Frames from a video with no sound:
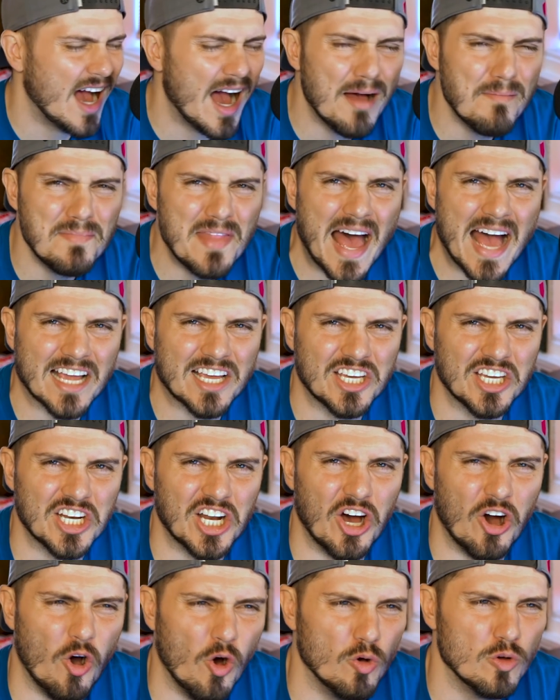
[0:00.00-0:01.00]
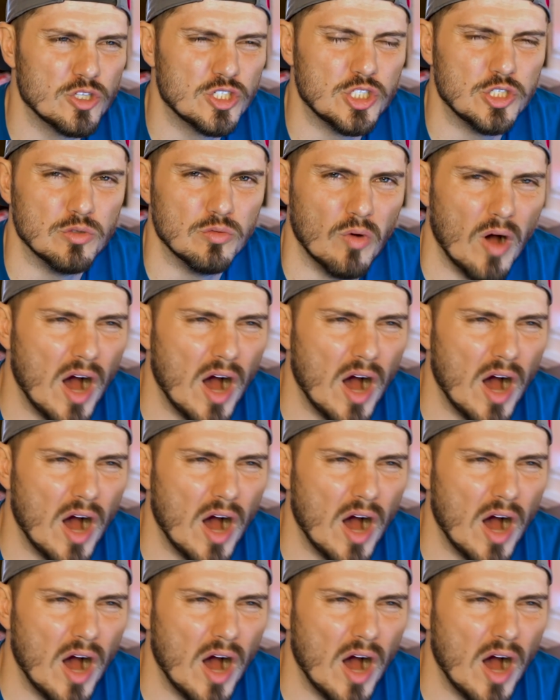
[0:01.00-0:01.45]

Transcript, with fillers: I'm not going to hold you